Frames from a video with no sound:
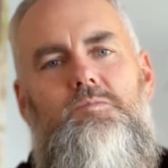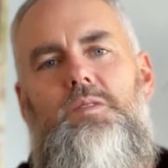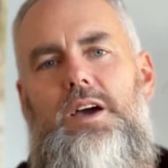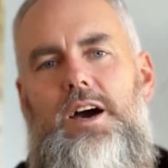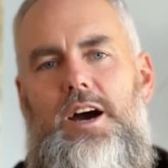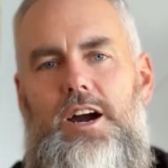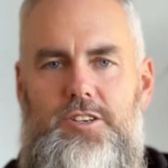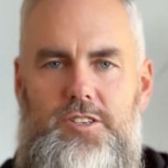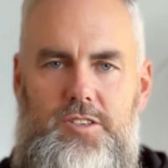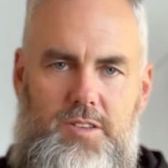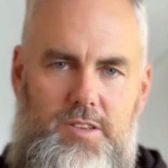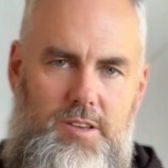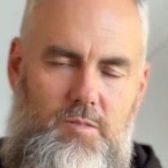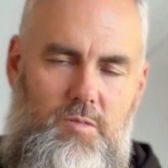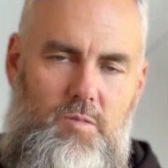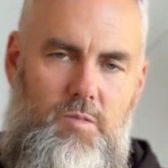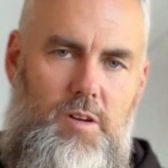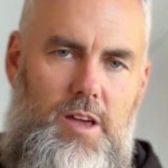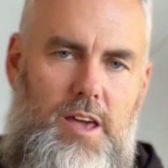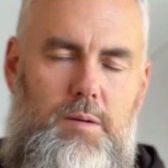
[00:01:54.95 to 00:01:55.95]
we actually
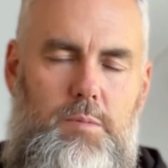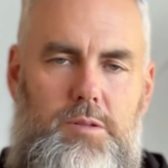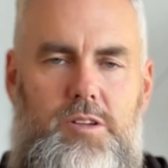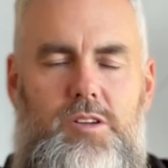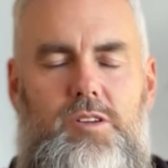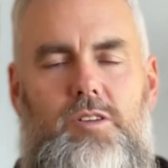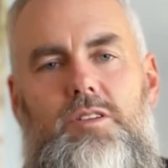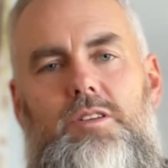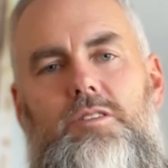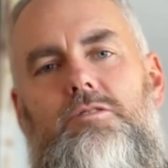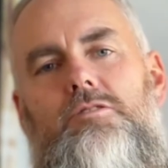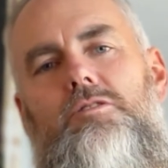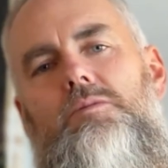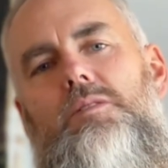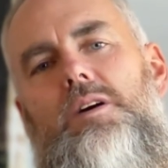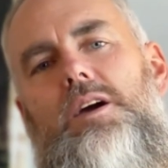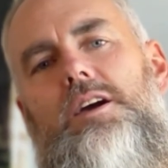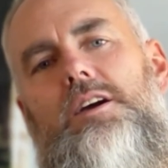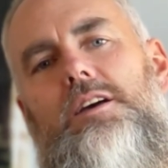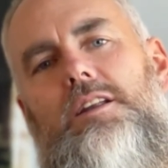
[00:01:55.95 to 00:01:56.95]
were able to go to
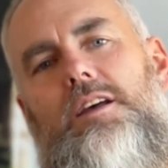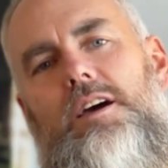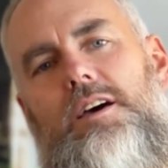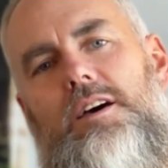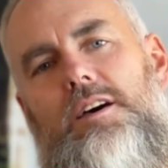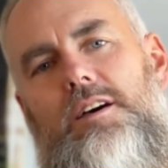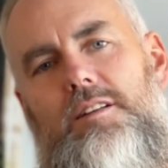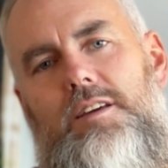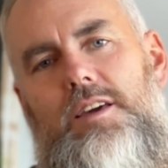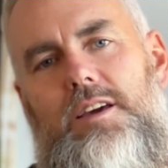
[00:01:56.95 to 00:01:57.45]
Ukraine and